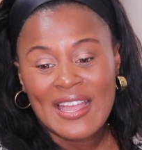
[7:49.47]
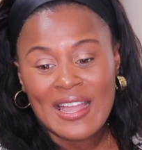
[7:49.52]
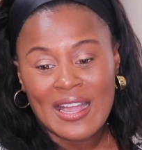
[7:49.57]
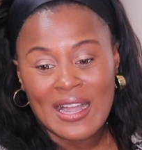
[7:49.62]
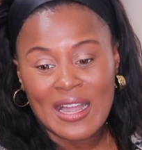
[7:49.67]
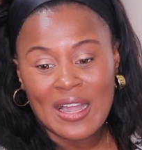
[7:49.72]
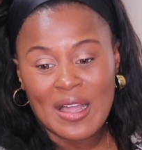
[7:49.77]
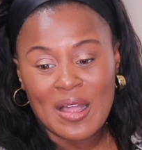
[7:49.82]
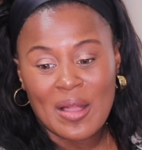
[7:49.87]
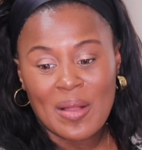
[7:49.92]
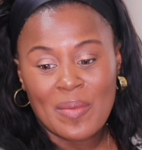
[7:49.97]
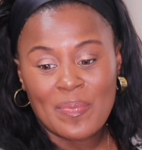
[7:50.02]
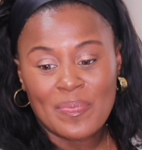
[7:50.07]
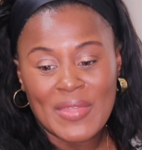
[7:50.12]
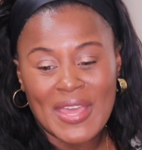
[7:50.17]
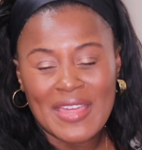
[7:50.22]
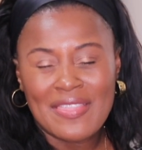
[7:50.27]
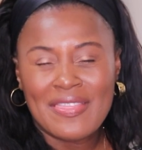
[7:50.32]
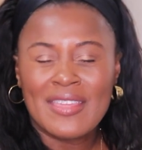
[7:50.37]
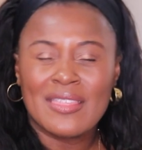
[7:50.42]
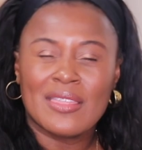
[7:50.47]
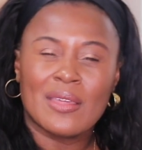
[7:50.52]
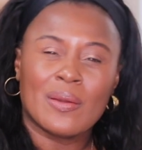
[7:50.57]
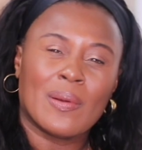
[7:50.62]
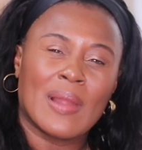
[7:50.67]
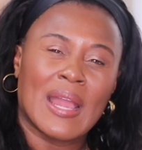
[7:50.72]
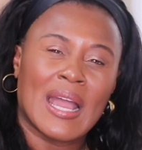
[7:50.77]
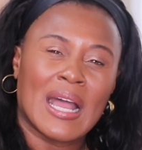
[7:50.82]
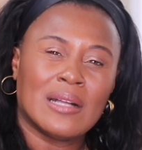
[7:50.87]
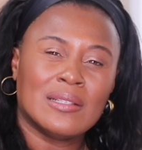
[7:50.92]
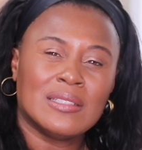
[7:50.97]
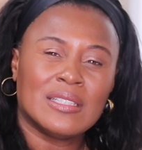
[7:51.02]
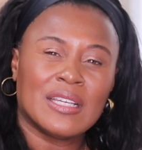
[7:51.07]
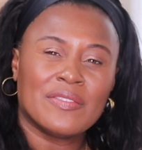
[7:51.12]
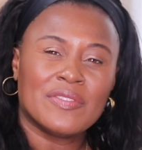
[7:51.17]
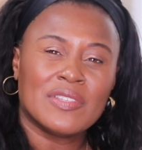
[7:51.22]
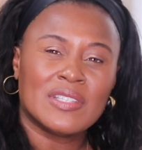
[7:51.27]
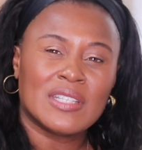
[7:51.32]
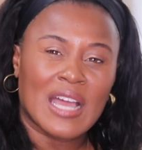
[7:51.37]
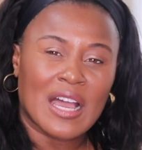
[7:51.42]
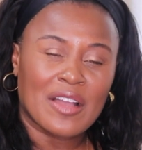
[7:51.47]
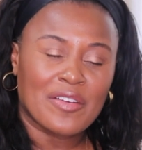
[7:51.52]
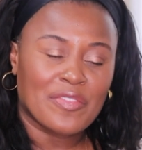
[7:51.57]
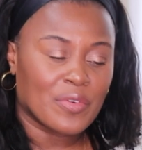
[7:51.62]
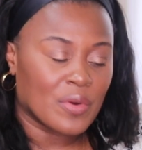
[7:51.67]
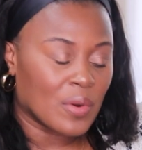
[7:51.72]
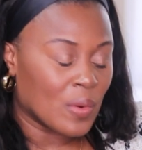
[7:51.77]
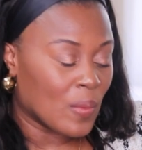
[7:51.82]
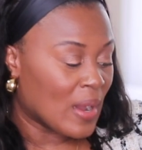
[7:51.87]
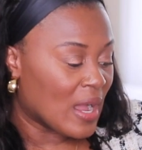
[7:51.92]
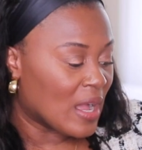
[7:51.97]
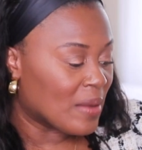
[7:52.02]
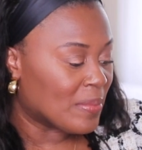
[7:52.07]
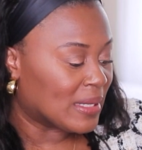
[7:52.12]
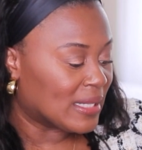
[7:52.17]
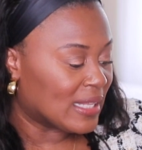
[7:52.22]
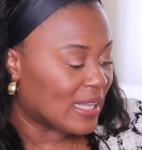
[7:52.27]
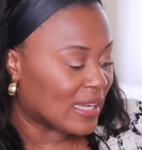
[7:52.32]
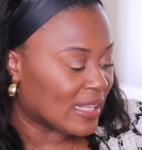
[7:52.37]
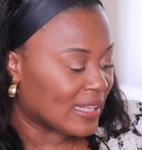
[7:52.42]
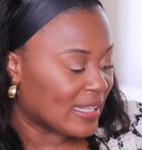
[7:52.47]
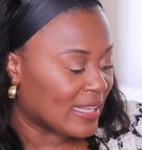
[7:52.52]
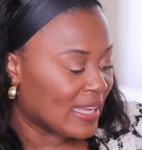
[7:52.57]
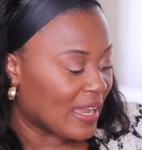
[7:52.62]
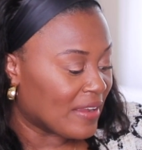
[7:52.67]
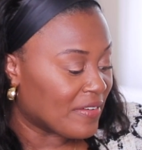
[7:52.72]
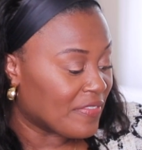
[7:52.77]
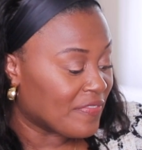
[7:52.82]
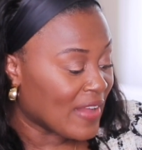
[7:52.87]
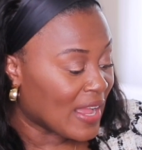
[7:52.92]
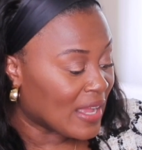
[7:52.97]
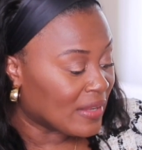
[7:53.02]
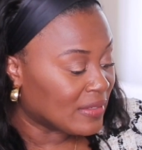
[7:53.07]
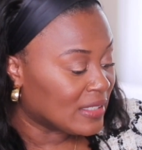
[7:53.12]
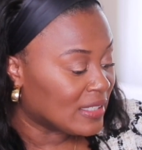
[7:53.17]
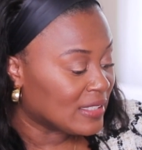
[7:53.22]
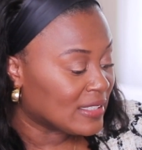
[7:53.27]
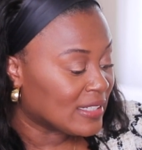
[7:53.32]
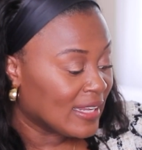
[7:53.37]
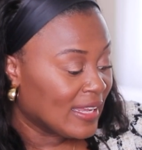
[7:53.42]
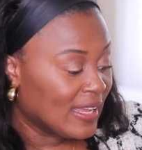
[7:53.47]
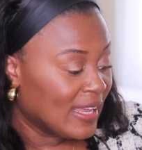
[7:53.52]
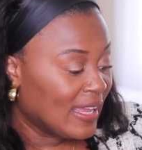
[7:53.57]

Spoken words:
I think they were out of stock for a while, but luckily I found it.